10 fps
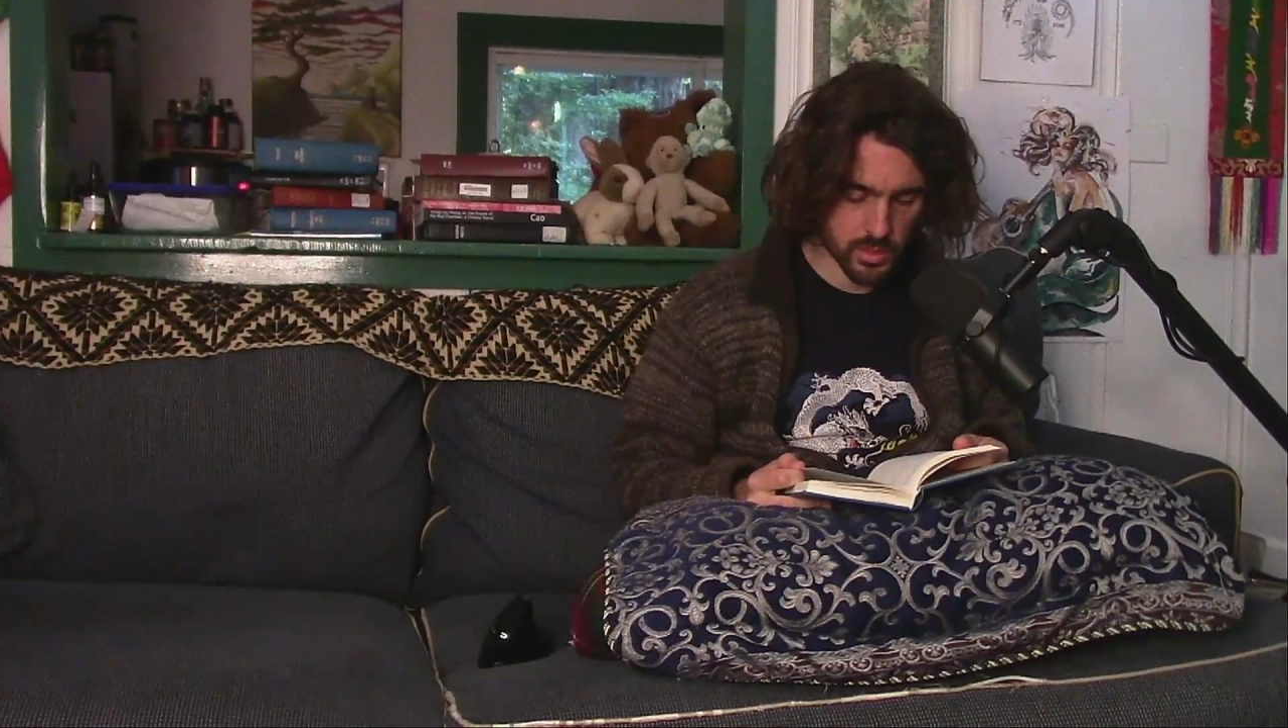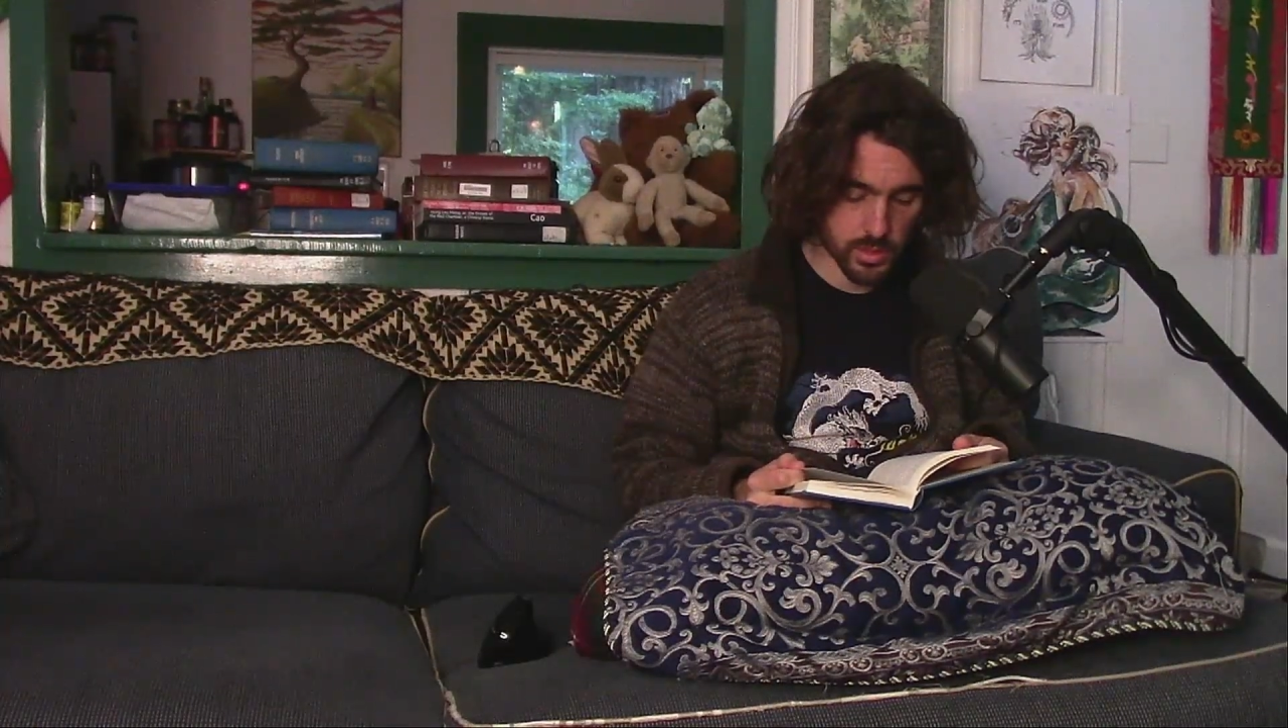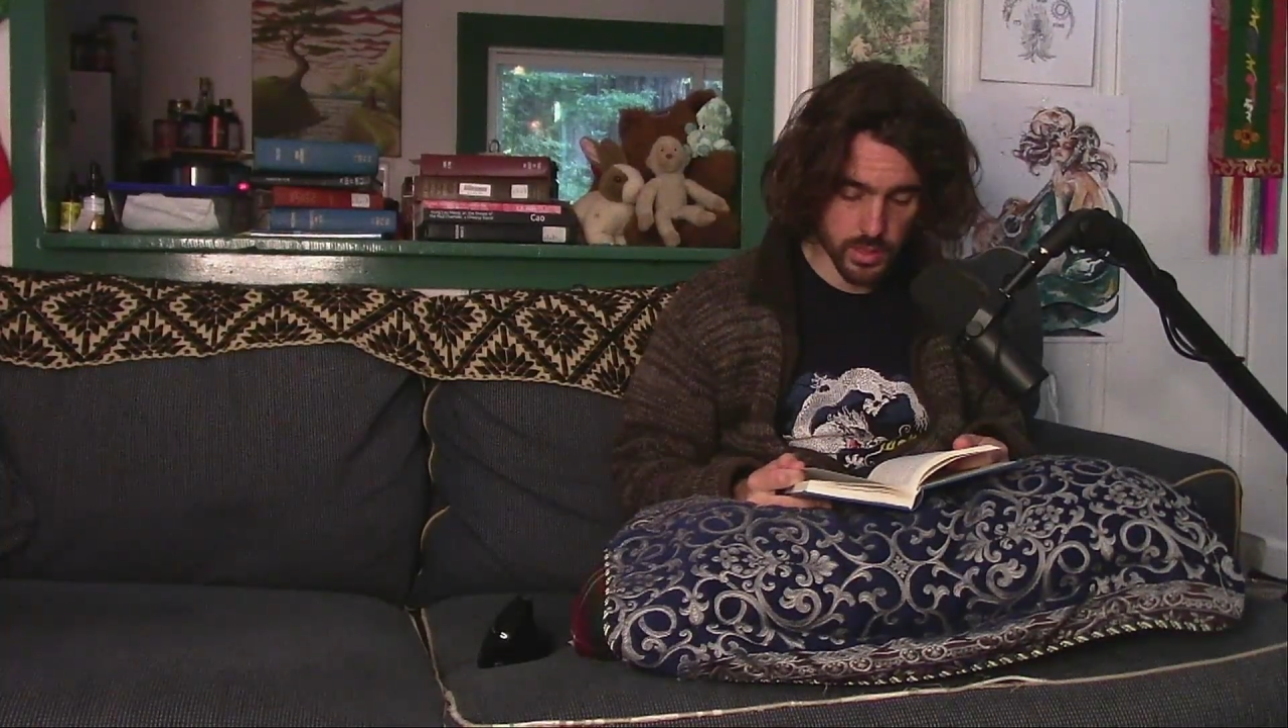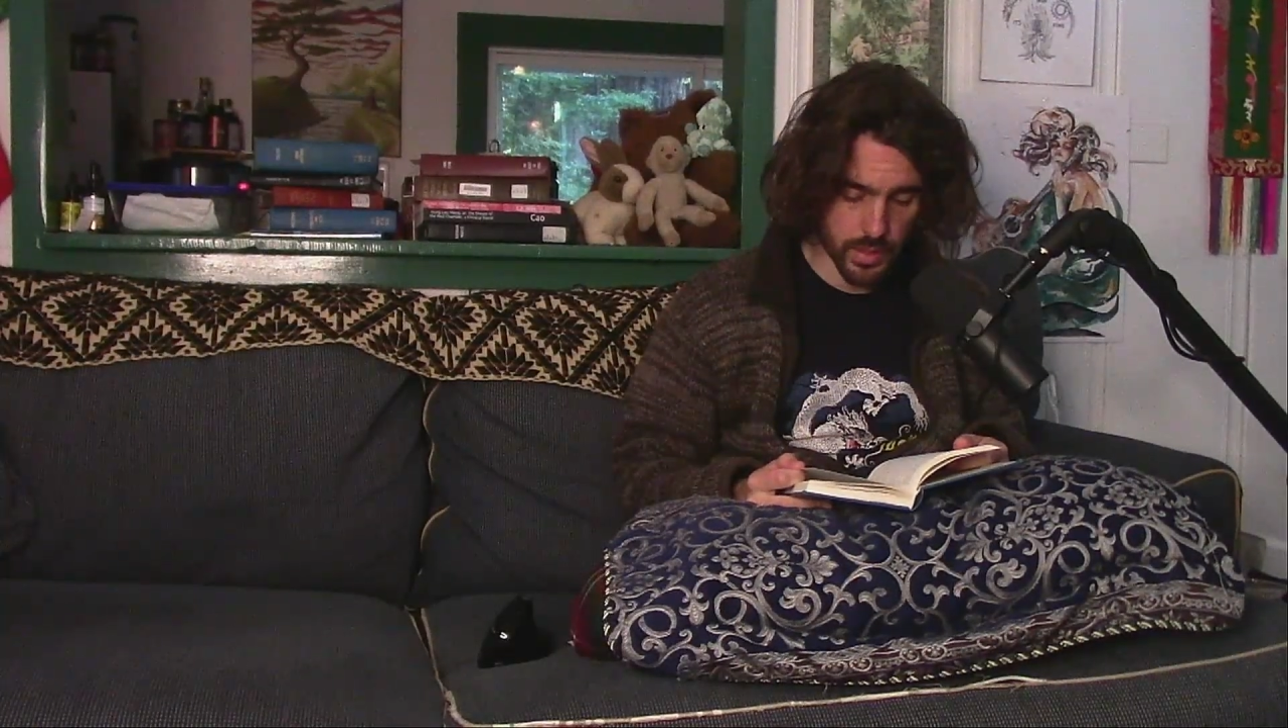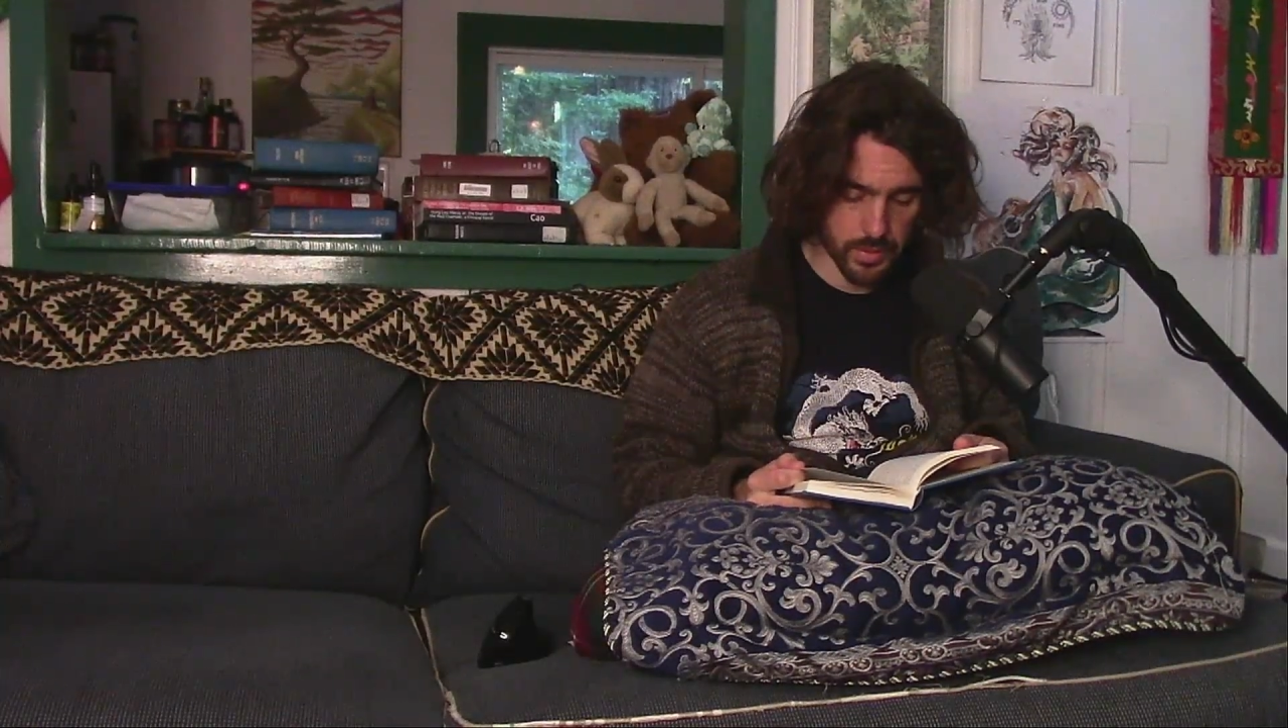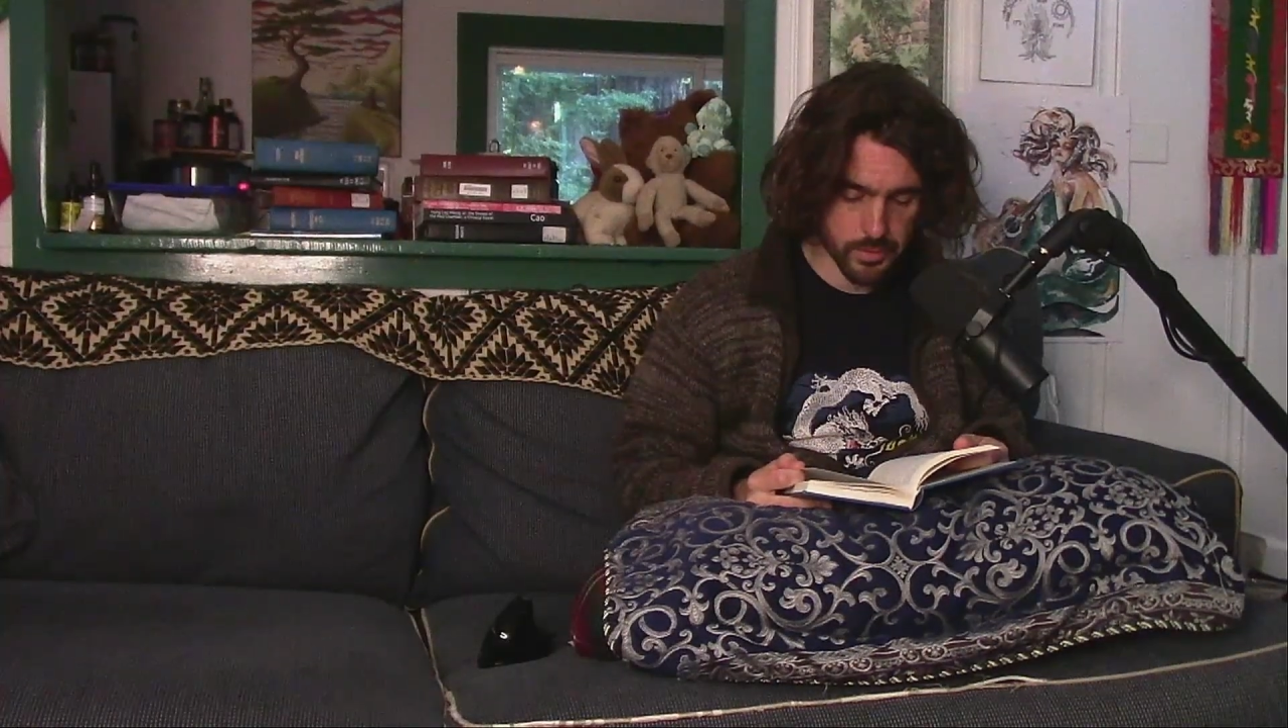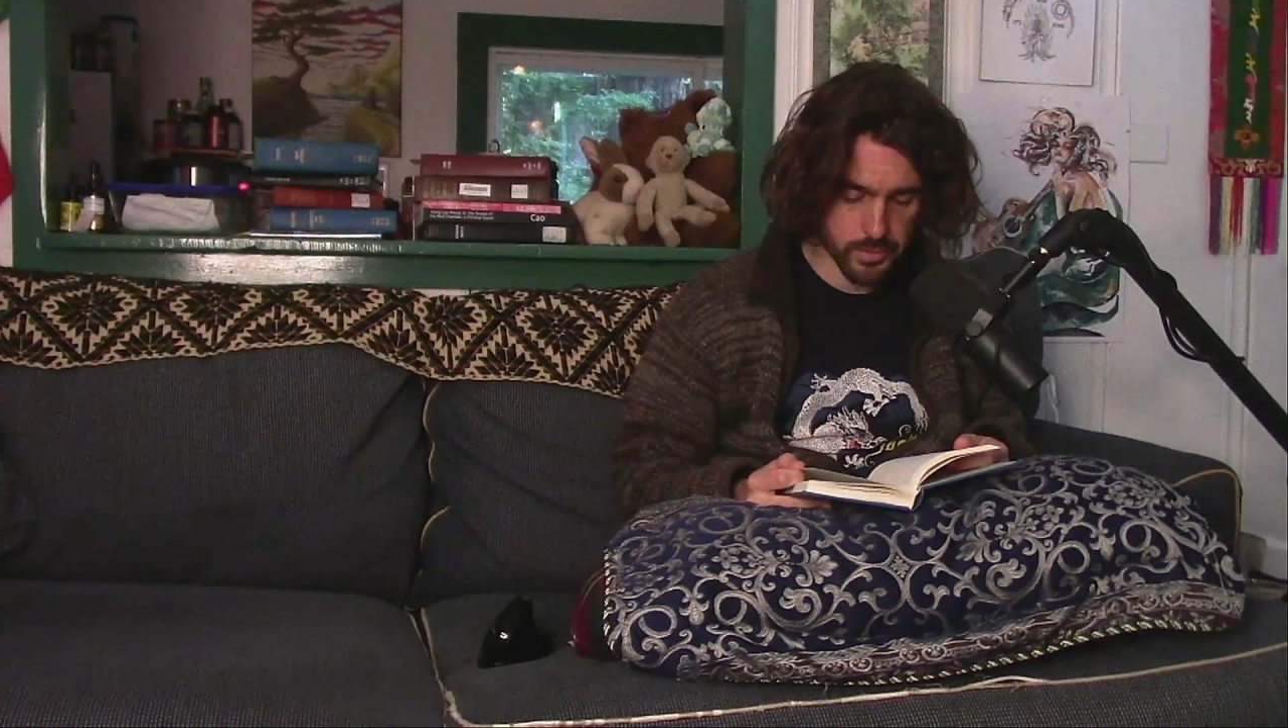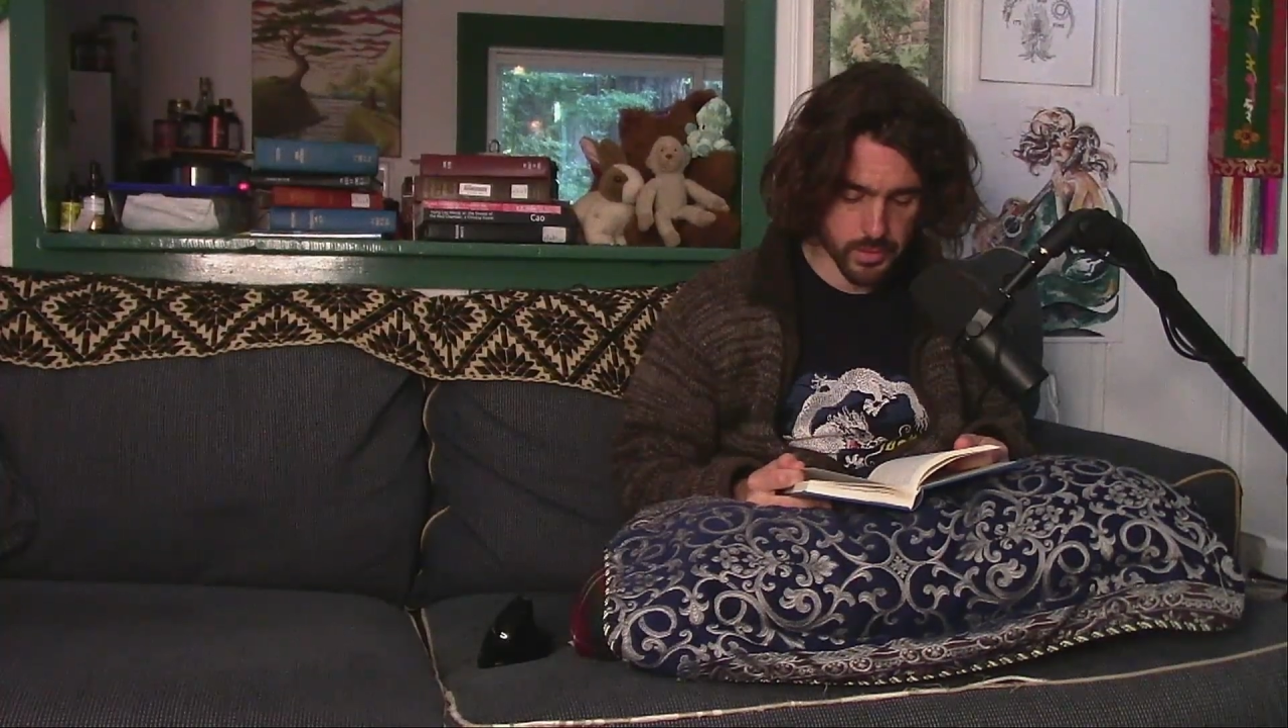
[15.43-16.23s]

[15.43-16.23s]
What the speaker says: entirely